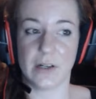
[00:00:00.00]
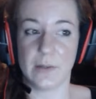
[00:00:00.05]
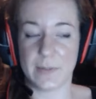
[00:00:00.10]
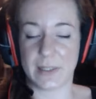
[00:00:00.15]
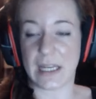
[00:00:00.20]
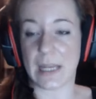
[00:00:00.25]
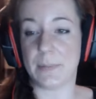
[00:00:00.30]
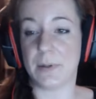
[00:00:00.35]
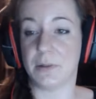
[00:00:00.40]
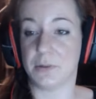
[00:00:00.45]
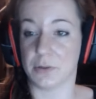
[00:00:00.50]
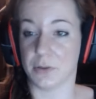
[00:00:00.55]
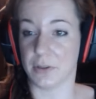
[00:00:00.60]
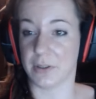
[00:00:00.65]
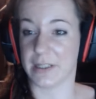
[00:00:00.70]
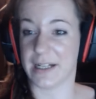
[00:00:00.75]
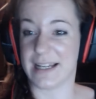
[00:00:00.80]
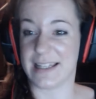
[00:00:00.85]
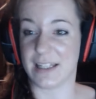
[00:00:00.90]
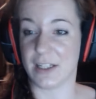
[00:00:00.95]
whom the GameCube
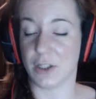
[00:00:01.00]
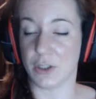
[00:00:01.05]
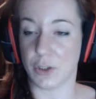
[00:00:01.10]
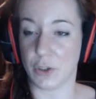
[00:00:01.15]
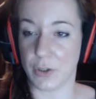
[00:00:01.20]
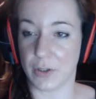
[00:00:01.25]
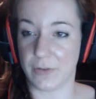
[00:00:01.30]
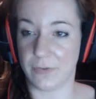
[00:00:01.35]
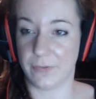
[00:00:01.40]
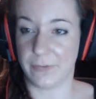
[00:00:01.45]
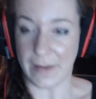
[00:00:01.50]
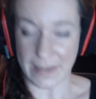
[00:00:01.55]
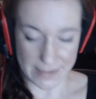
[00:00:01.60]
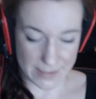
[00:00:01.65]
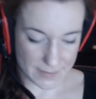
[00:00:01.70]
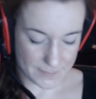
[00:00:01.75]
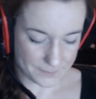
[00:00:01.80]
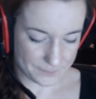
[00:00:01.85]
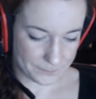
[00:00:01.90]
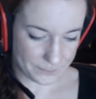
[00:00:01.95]
controller isn't a good
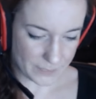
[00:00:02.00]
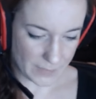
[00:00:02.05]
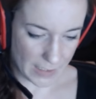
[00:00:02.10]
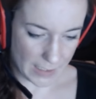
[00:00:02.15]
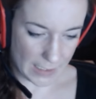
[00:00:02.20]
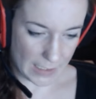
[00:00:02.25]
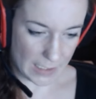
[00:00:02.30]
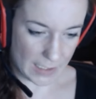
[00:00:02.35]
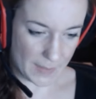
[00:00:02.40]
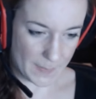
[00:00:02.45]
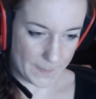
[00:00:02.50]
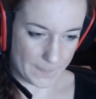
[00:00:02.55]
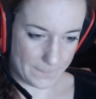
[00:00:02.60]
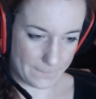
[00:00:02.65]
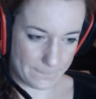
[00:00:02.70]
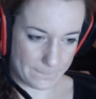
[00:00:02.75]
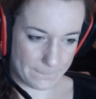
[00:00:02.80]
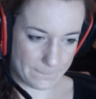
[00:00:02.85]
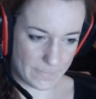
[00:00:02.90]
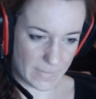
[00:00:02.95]
fit.
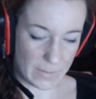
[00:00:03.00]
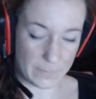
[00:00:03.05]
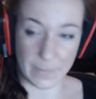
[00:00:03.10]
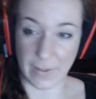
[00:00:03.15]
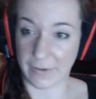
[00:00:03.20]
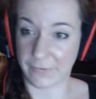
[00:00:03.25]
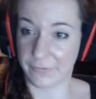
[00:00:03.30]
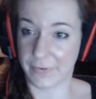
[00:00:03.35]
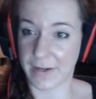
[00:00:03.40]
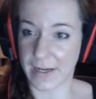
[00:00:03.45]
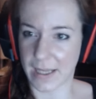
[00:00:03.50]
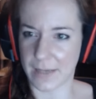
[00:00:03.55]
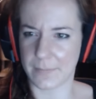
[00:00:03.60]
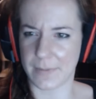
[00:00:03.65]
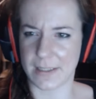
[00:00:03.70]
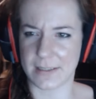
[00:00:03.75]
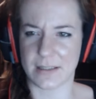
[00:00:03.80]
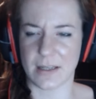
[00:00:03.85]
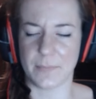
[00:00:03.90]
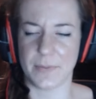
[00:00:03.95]
And by fit, I
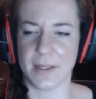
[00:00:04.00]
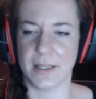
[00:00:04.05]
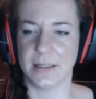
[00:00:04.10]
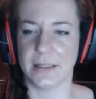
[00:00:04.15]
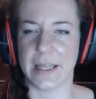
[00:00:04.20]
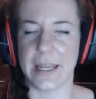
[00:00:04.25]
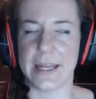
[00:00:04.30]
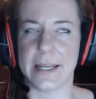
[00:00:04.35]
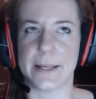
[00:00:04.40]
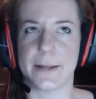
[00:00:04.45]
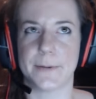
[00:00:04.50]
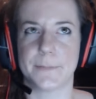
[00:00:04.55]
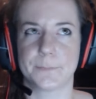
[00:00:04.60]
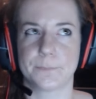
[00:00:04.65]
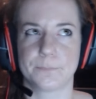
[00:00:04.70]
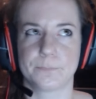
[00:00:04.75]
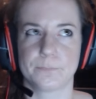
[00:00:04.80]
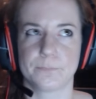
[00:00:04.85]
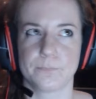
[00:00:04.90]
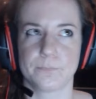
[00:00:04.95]
mean something like,
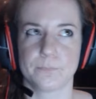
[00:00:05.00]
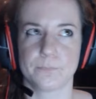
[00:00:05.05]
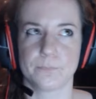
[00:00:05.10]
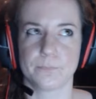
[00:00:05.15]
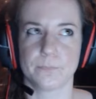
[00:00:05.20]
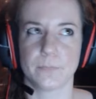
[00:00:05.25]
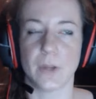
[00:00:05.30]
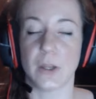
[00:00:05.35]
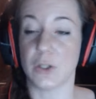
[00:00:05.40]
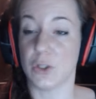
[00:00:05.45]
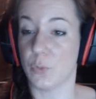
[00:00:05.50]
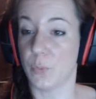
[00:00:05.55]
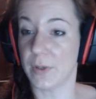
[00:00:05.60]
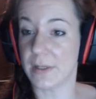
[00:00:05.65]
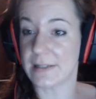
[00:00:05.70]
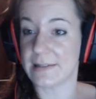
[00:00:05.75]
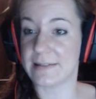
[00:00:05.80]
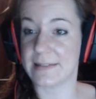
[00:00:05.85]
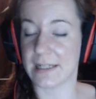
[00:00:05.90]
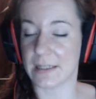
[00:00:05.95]
you
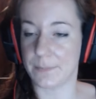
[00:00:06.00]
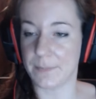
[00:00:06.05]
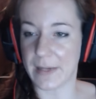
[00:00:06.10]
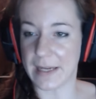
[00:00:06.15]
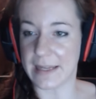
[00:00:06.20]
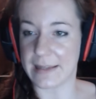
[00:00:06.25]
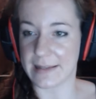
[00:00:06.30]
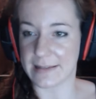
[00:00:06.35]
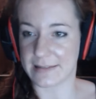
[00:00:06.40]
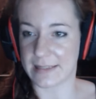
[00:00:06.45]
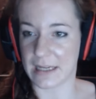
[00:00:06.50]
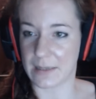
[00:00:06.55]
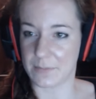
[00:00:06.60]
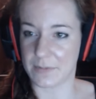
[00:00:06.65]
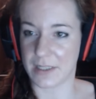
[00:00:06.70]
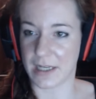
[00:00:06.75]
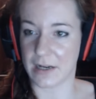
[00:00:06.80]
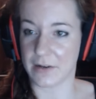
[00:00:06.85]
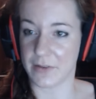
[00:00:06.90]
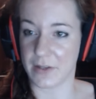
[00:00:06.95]
wouldn't stick me in the same
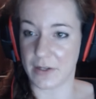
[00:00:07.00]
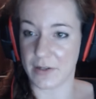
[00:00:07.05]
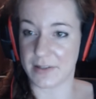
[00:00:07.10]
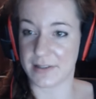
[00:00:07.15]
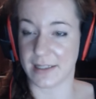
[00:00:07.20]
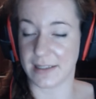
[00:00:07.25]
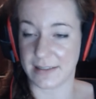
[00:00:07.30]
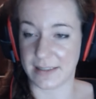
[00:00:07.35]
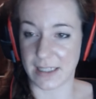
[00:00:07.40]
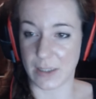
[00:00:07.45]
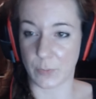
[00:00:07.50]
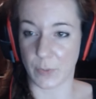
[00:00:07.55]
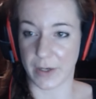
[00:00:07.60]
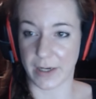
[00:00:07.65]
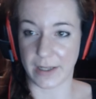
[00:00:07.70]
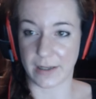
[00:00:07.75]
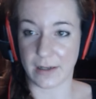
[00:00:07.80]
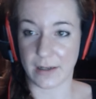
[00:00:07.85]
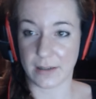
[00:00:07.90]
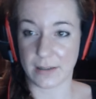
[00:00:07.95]
chair that you'd stick D1
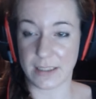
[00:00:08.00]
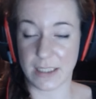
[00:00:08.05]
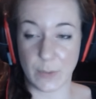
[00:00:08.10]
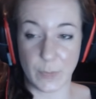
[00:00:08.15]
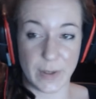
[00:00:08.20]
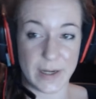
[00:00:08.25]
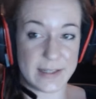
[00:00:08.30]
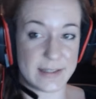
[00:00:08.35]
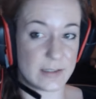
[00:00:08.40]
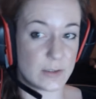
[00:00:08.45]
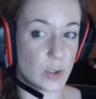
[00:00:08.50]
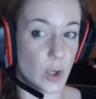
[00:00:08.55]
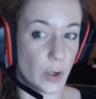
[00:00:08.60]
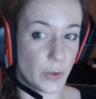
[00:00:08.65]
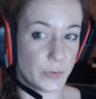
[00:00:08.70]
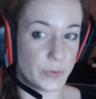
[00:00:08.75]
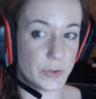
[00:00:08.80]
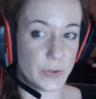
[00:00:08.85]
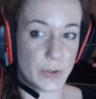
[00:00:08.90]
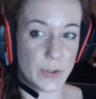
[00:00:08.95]
in. D1 is a
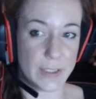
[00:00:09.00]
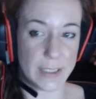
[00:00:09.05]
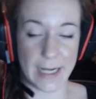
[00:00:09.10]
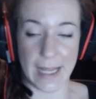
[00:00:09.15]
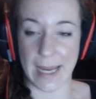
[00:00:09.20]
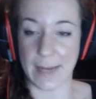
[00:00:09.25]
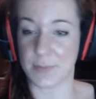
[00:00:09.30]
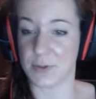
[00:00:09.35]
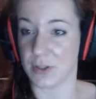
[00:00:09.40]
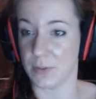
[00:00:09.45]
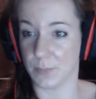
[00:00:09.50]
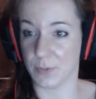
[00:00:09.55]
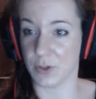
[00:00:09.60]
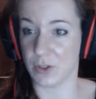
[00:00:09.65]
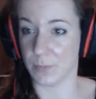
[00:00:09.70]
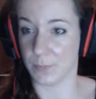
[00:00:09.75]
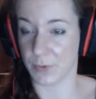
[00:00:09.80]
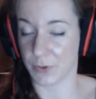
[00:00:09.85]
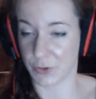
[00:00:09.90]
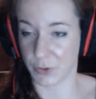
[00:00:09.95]
tall dude, and I am super
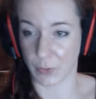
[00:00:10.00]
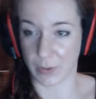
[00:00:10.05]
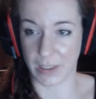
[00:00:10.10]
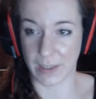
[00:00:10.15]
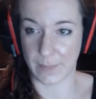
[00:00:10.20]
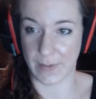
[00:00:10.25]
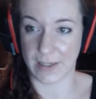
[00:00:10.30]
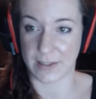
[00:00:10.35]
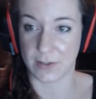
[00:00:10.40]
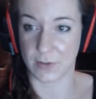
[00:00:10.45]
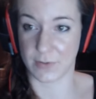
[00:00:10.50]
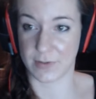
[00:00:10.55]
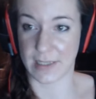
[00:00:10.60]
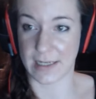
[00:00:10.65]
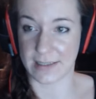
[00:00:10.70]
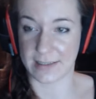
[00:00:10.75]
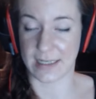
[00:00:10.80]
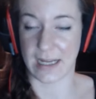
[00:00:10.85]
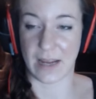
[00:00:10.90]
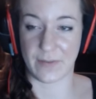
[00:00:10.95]
duper short. It makes no
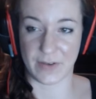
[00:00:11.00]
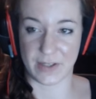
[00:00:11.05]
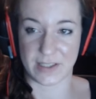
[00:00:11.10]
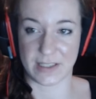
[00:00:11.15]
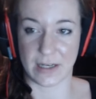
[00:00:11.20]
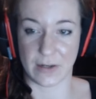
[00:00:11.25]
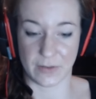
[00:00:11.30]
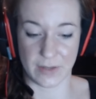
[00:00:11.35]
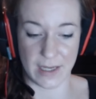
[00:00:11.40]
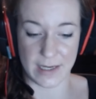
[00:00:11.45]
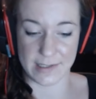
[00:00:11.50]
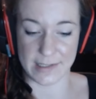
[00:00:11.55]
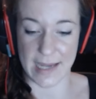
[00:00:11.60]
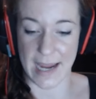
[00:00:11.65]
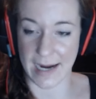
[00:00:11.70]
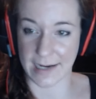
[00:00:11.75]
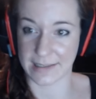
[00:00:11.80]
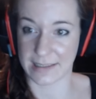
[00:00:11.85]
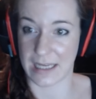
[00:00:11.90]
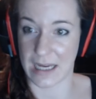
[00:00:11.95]
sense to have us share the
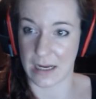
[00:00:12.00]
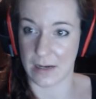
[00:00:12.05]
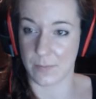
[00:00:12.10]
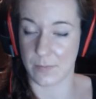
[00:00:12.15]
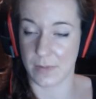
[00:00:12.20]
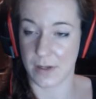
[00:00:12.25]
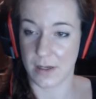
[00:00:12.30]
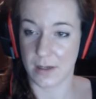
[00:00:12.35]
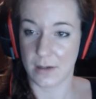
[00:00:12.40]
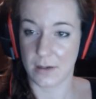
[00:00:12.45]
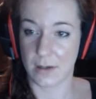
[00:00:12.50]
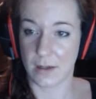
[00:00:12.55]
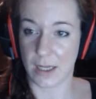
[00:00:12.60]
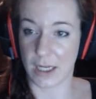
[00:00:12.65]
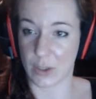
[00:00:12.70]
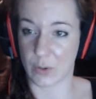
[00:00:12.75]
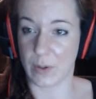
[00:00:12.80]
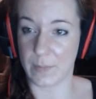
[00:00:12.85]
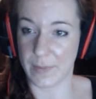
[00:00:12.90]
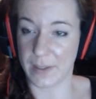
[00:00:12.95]
exact same
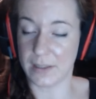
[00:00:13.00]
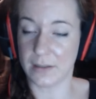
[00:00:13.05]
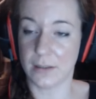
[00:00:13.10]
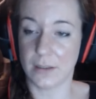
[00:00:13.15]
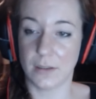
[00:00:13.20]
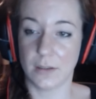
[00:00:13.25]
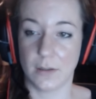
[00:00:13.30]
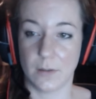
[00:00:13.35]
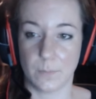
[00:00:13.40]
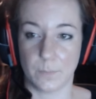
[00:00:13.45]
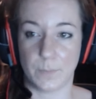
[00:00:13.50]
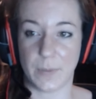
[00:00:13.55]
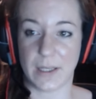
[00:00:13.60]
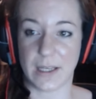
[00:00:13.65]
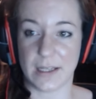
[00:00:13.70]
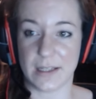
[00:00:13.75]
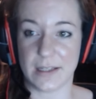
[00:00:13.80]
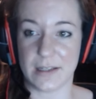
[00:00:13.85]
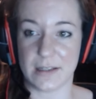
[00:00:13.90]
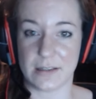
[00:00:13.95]
equipment
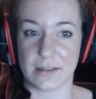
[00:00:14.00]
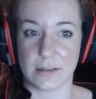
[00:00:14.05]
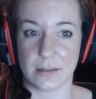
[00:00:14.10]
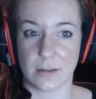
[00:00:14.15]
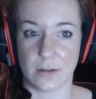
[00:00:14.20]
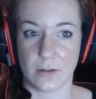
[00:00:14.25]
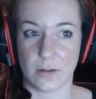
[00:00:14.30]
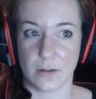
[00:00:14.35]
because